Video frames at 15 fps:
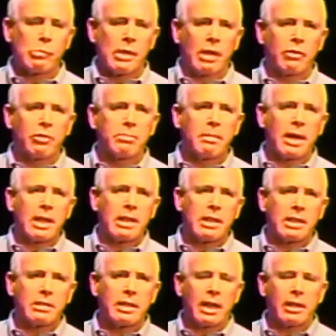Now there's many
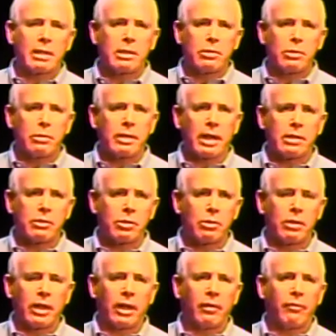things that can do that
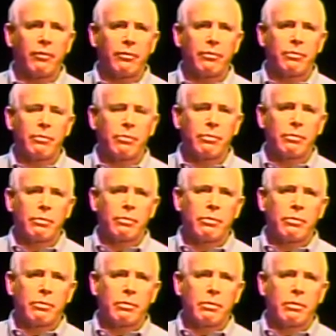tuning.
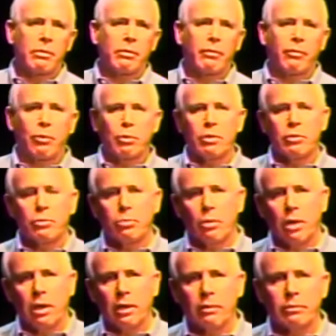Food is
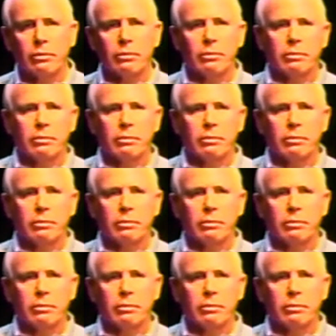one.